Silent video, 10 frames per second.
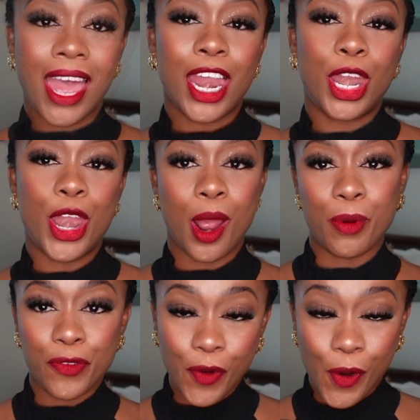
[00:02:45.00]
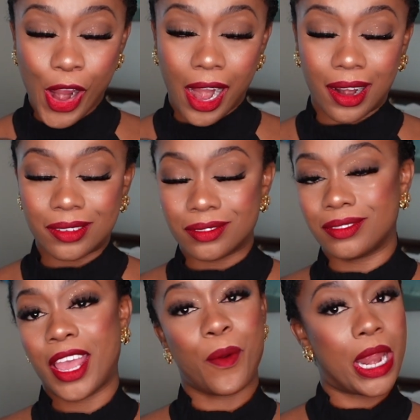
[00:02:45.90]
Number 4.
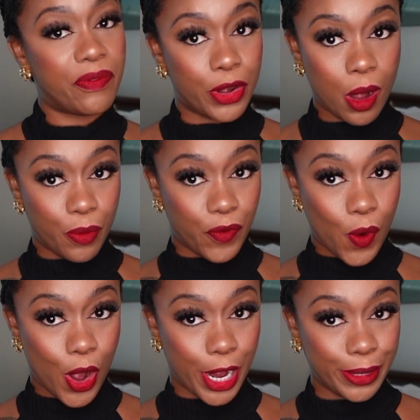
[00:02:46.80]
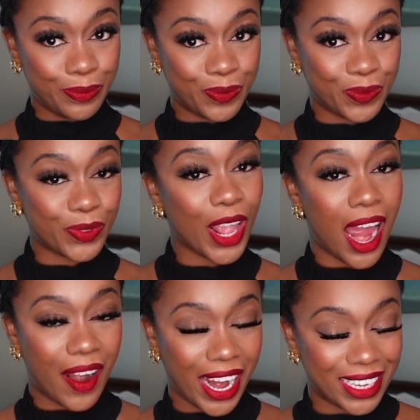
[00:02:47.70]
Get ready for number 4? All
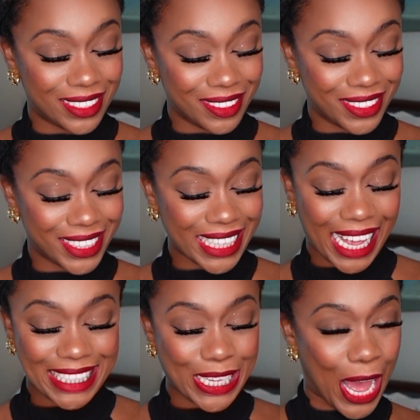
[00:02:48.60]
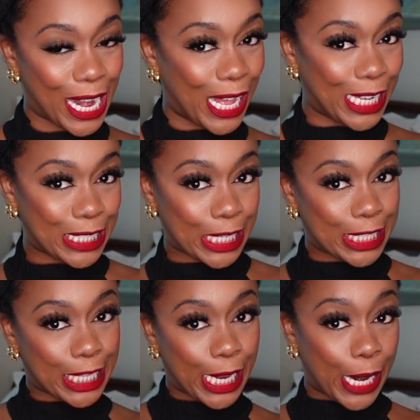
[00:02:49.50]
right. And so I know this one
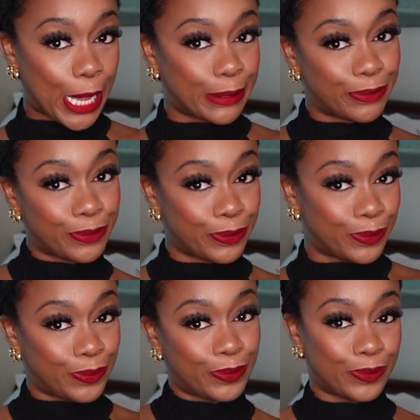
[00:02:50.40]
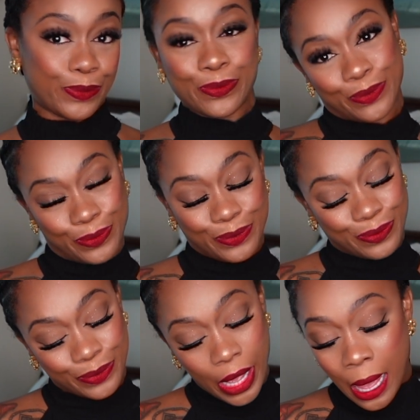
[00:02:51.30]
is a little
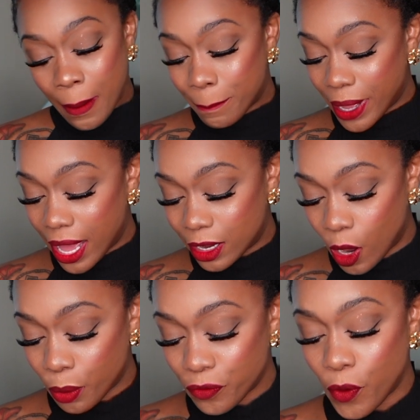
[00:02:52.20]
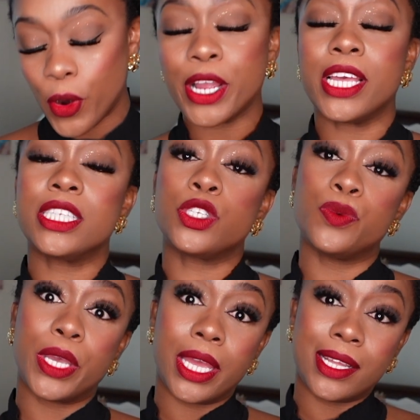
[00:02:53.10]
But number 4 is to
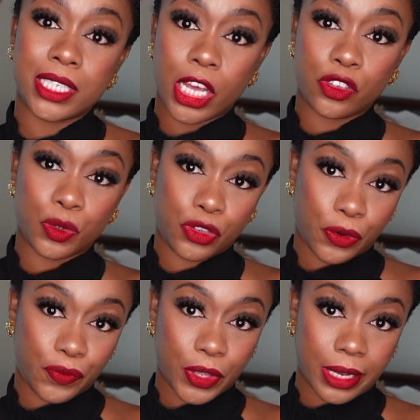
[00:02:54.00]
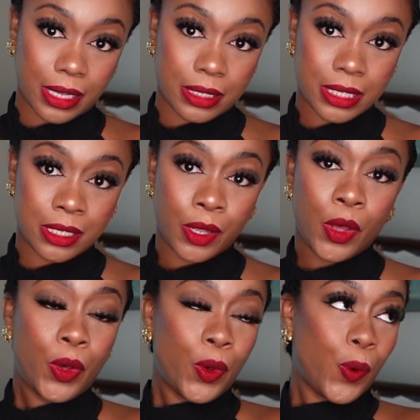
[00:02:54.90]
get in touch with your feelings.
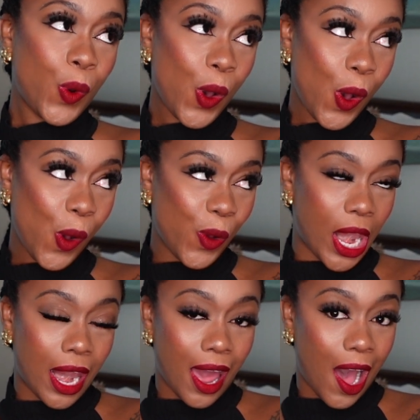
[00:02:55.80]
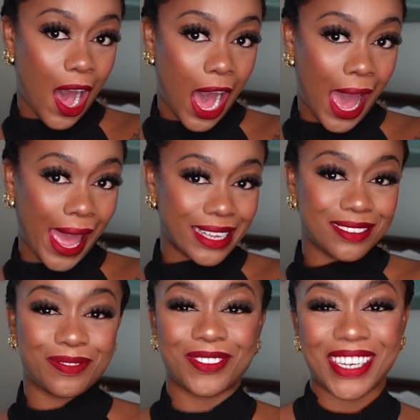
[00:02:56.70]
Woo, Lord.
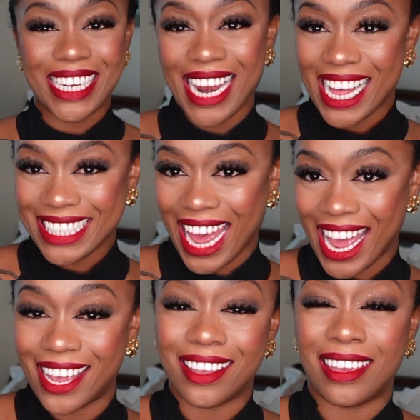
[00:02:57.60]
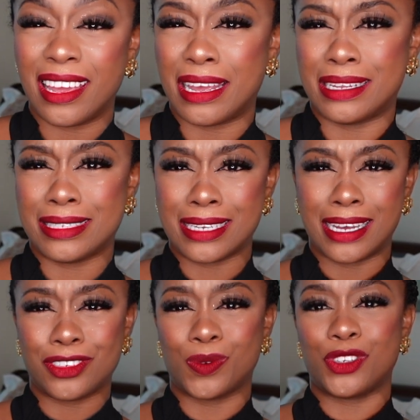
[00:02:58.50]
What did I say? Get in
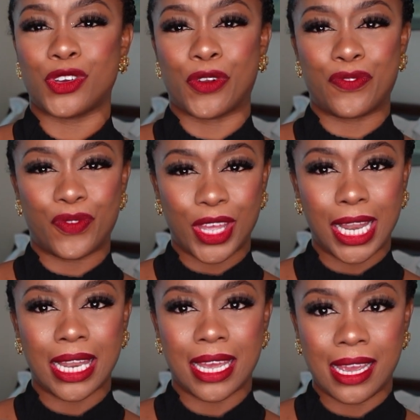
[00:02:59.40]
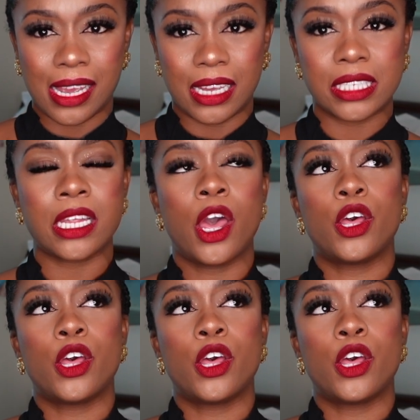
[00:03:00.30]
touch with your feelings.